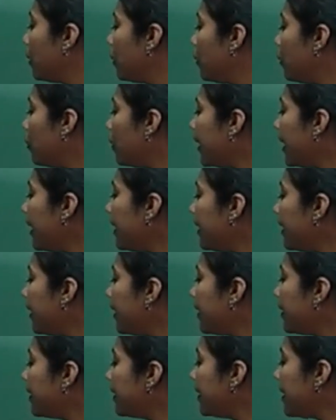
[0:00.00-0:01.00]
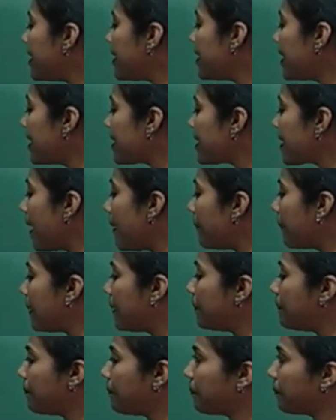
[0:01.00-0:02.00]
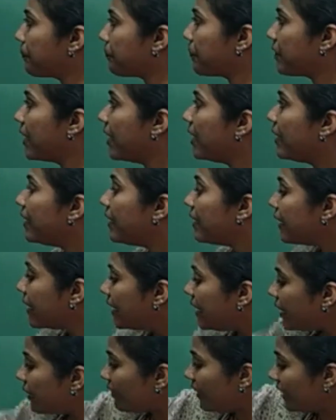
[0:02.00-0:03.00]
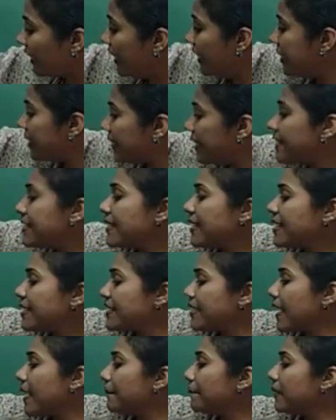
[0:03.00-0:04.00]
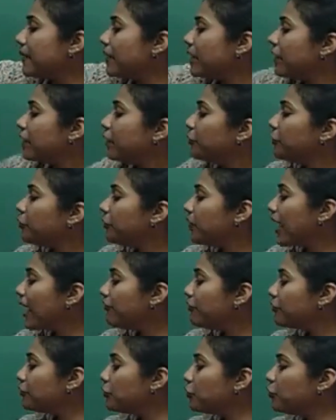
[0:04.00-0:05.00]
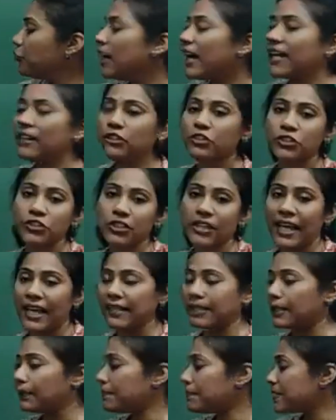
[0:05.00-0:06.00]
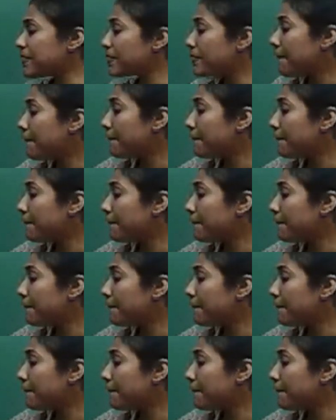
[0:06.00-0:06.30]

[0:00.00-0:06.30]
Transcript: look at this example. Even in this example, you have two halogen atoms,